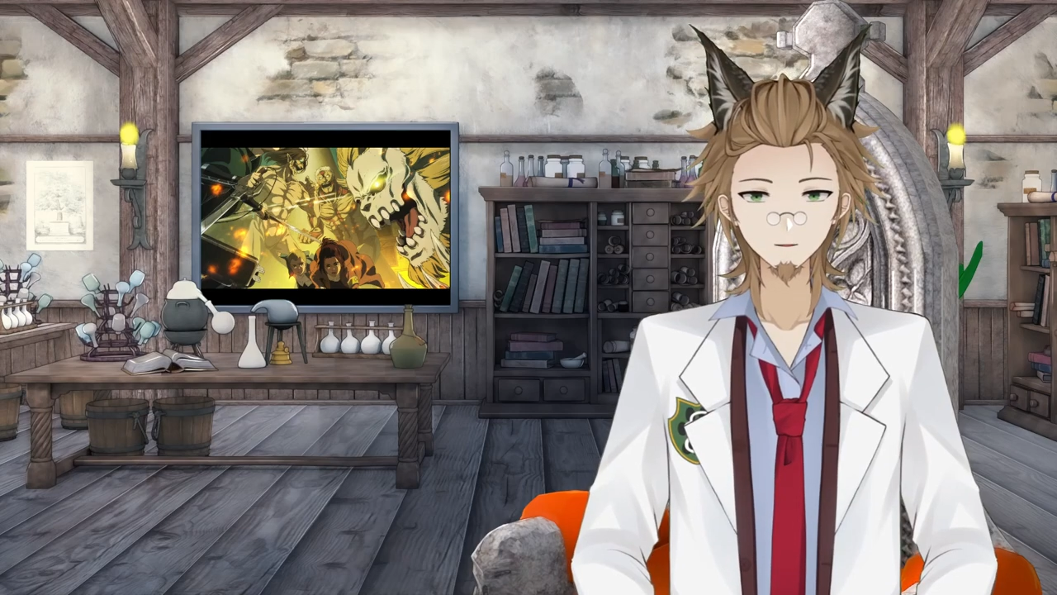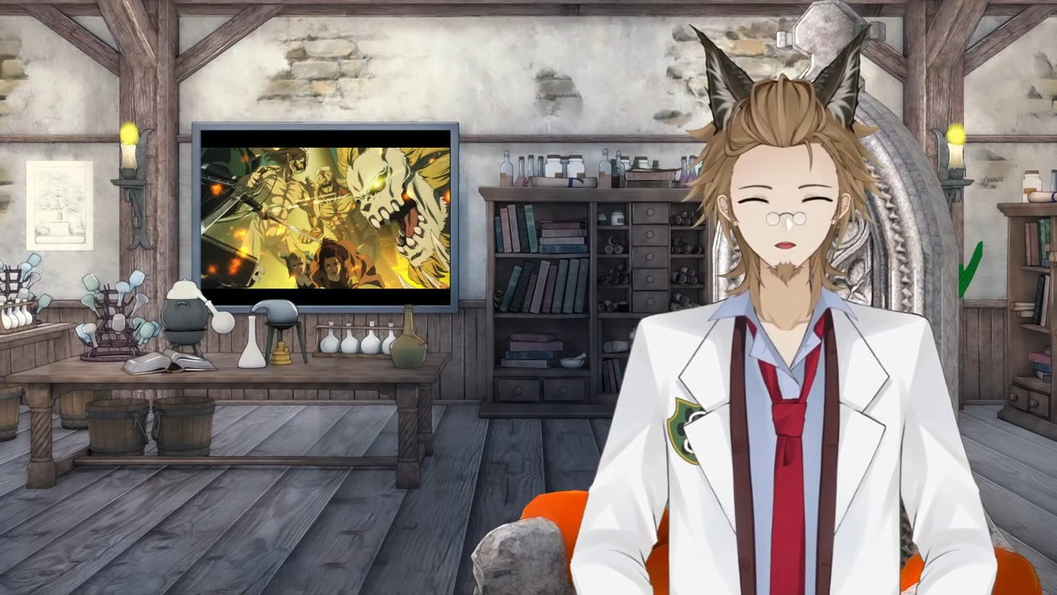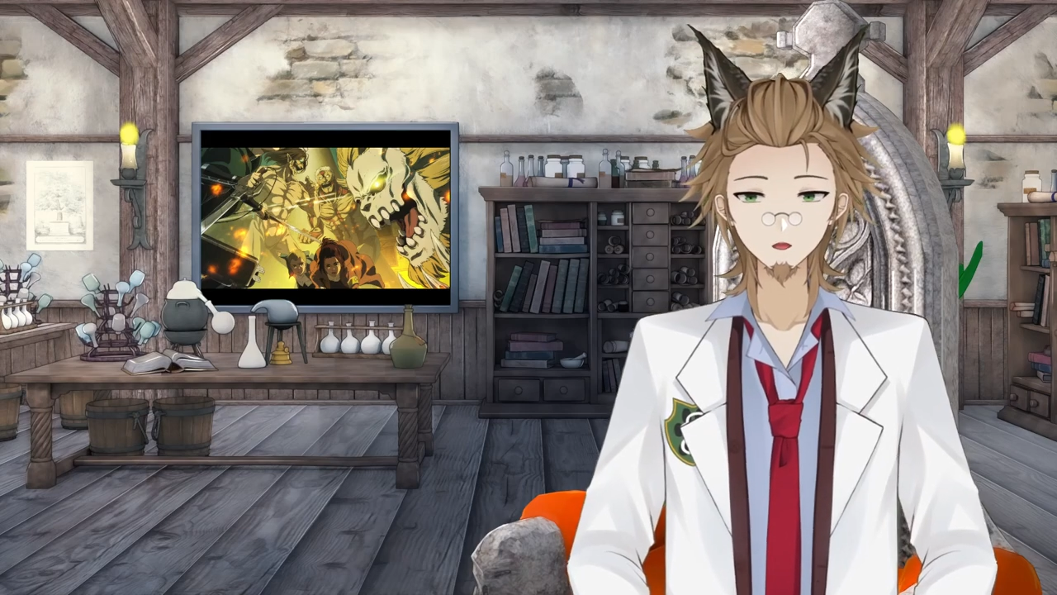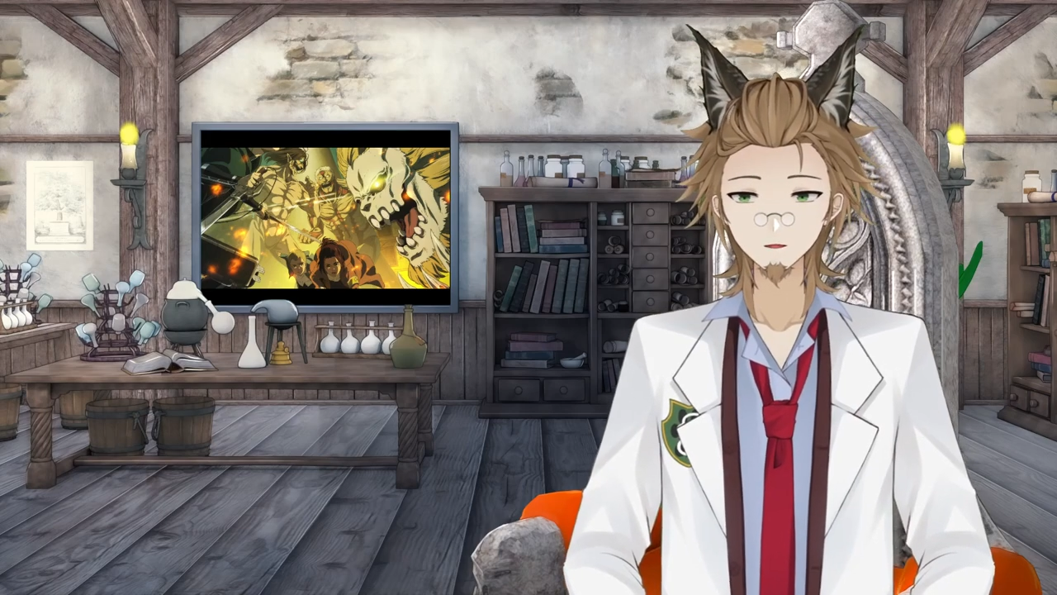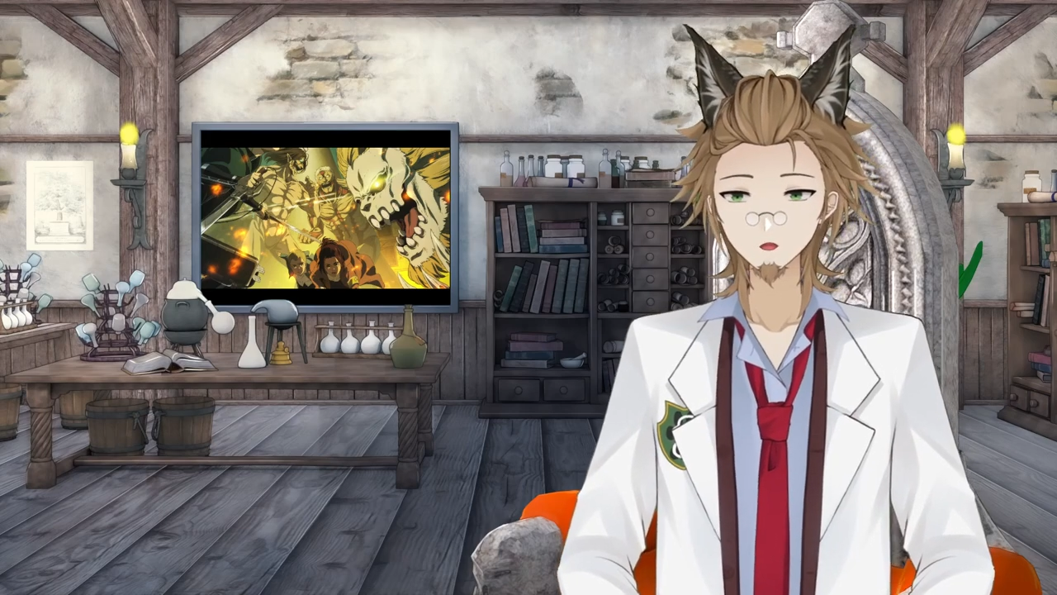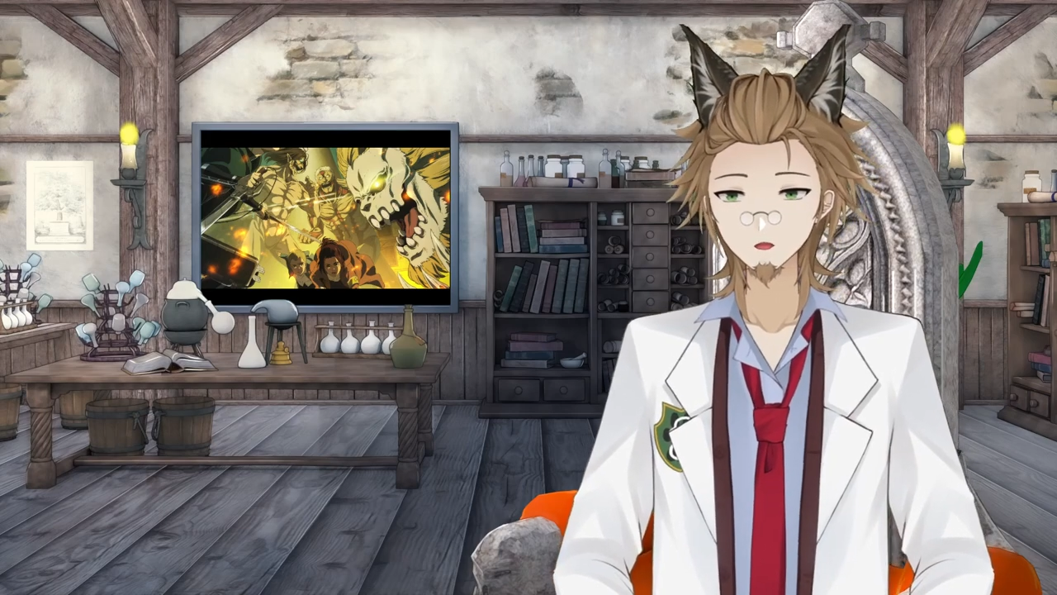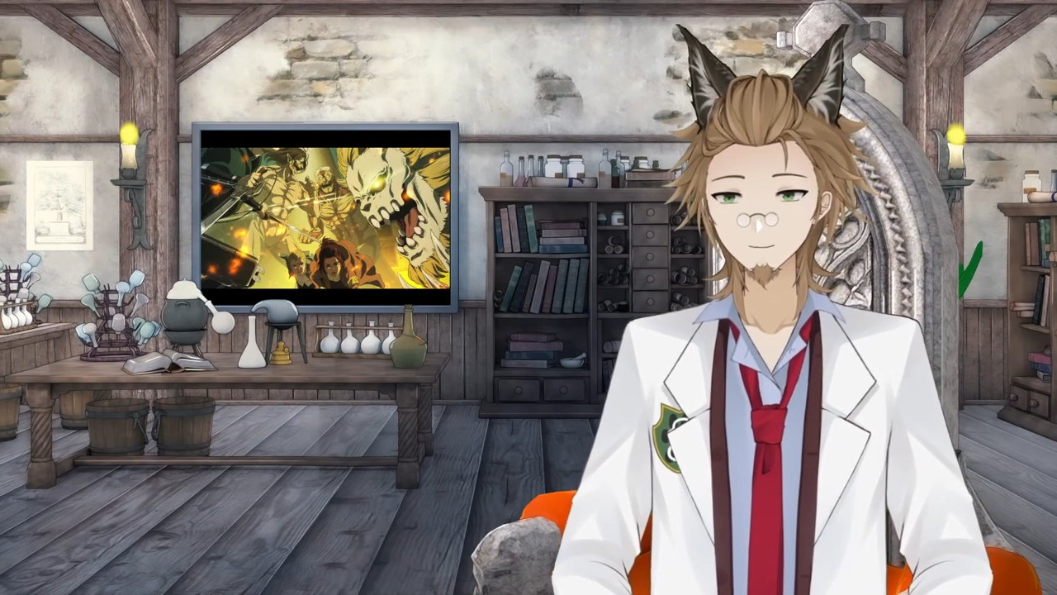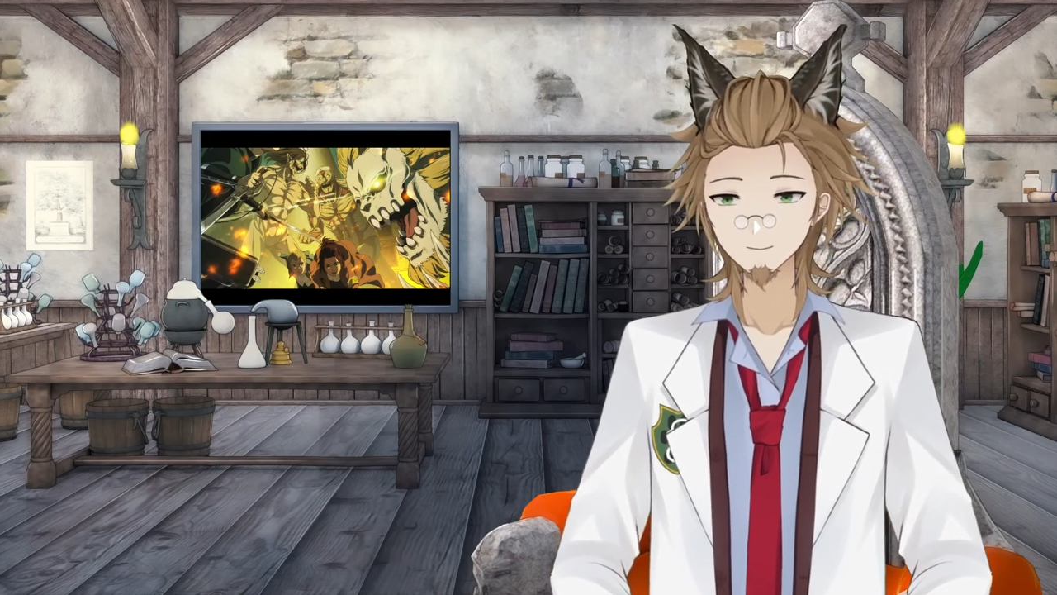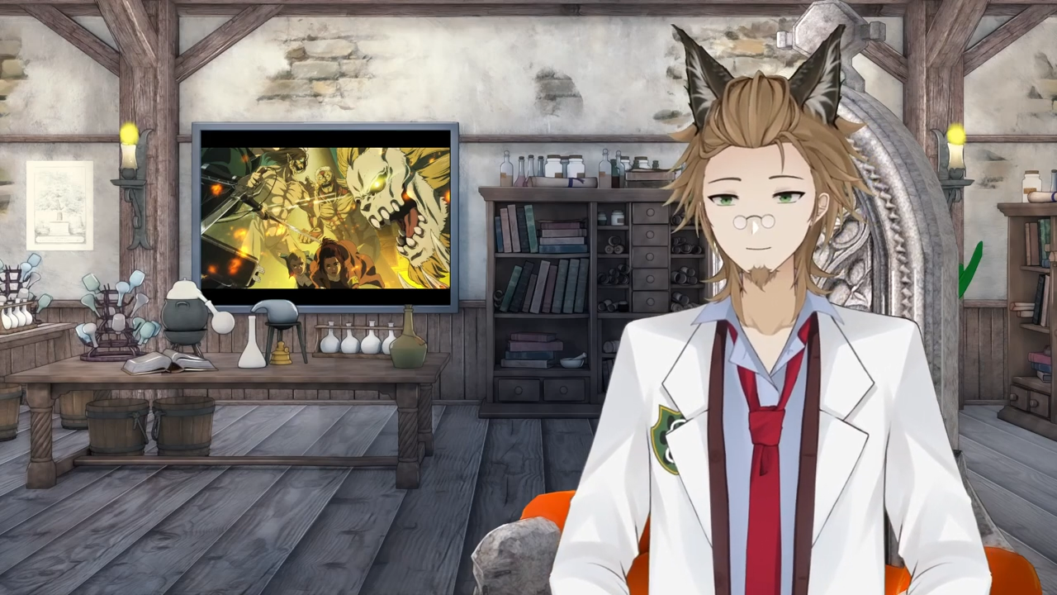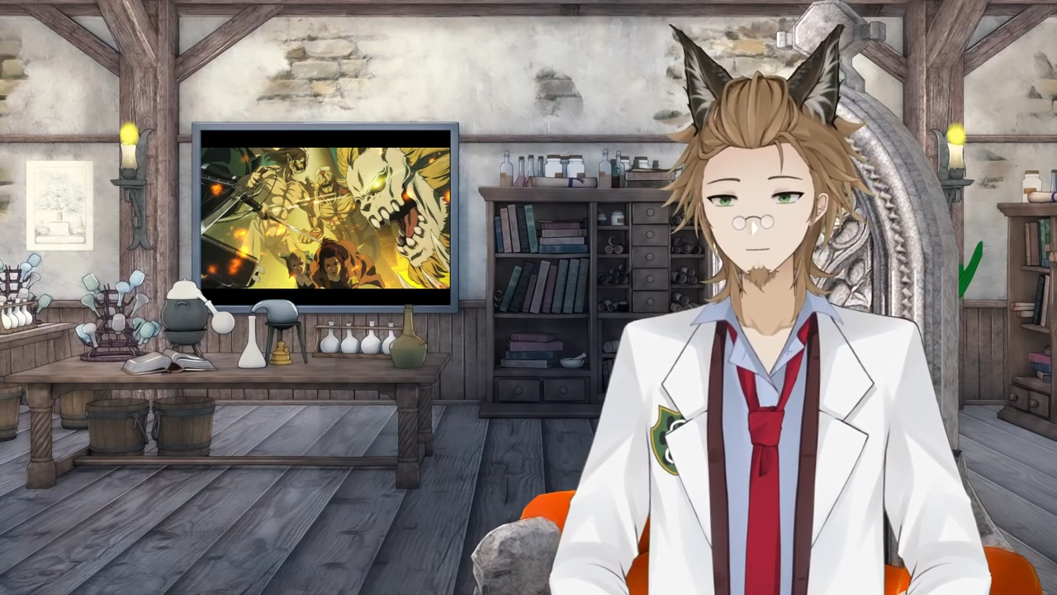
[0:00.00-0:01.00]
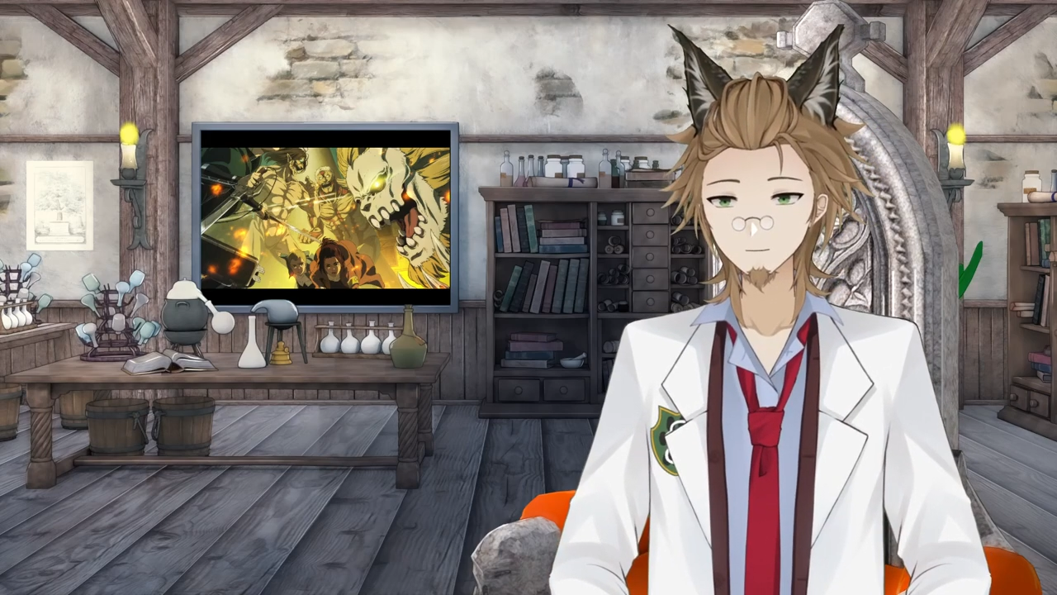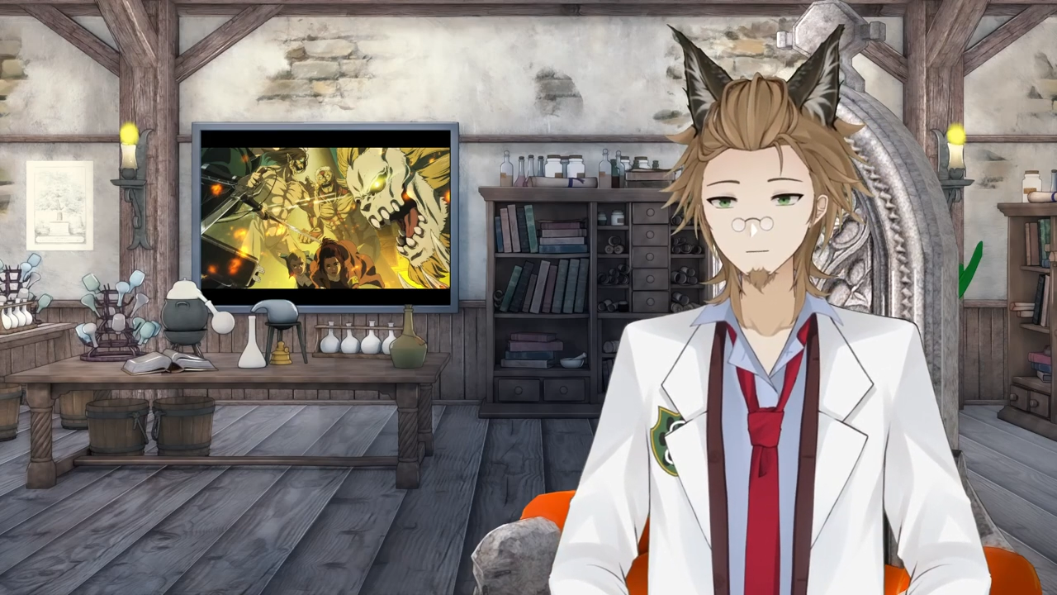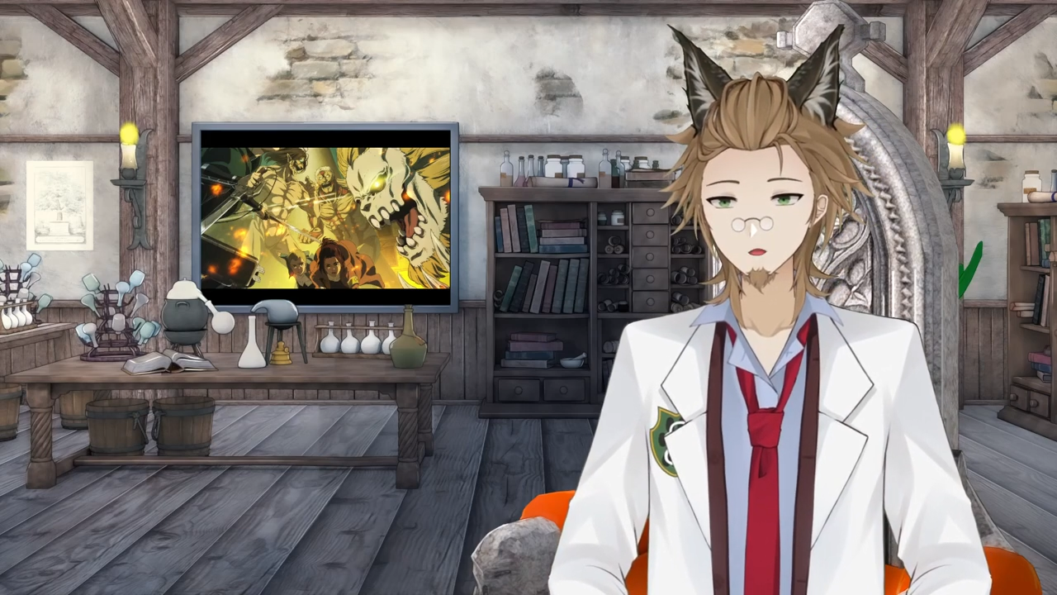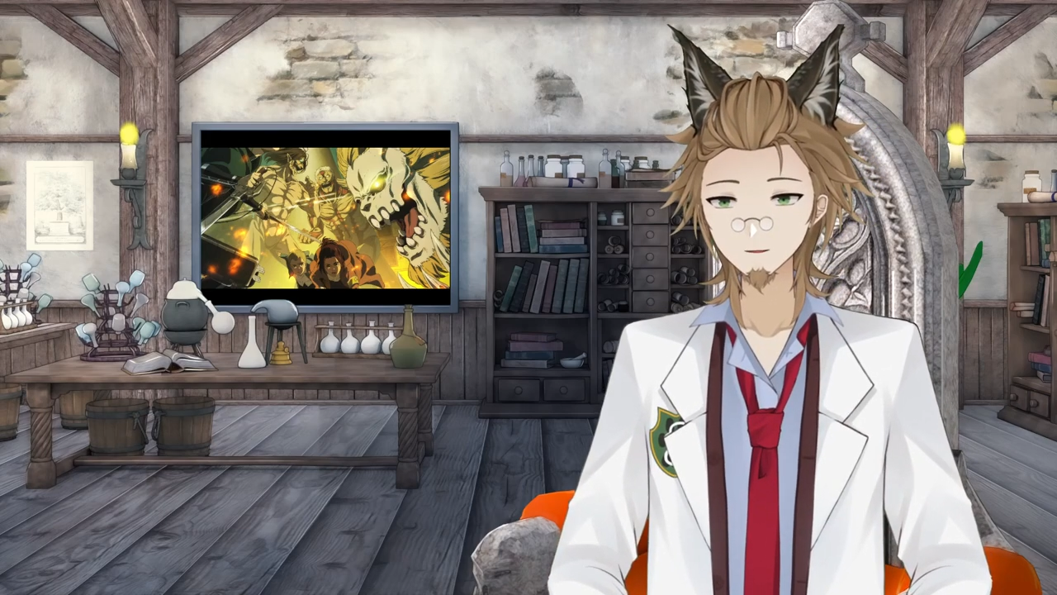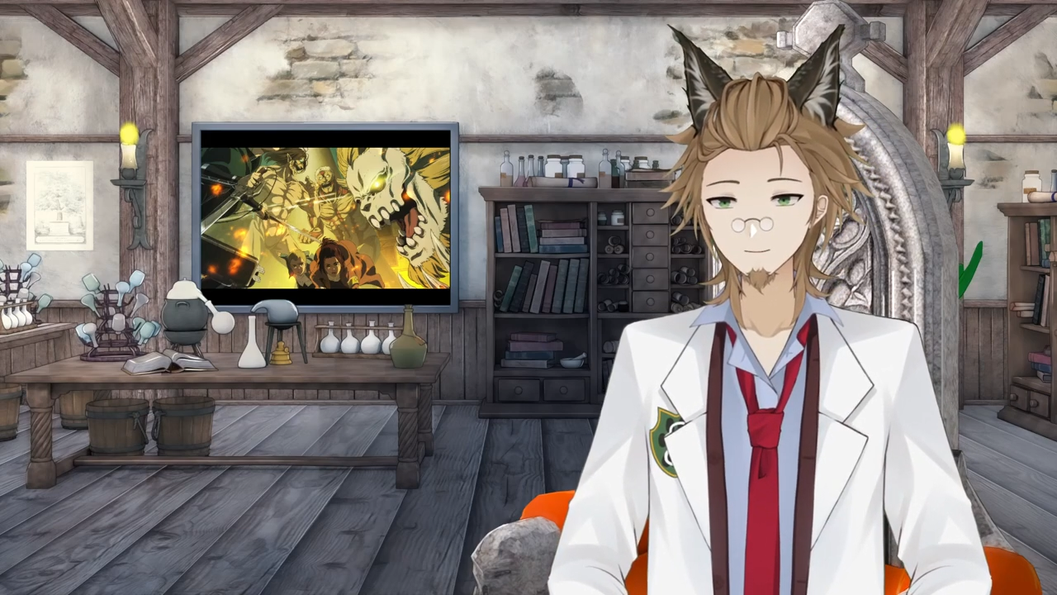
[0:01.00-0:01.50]
He's actually fucking
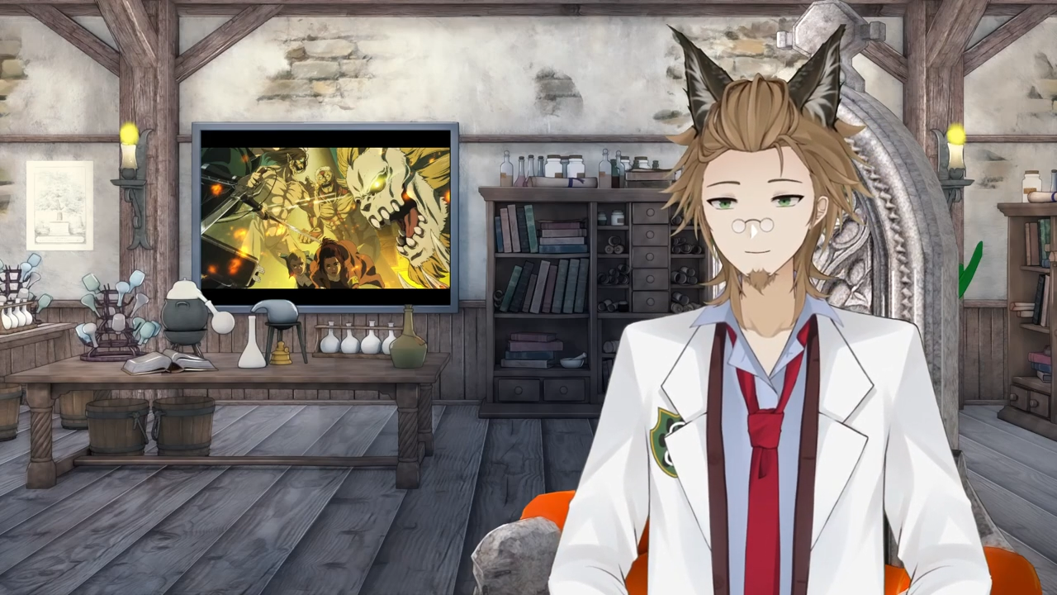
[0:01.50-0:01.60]
quiet.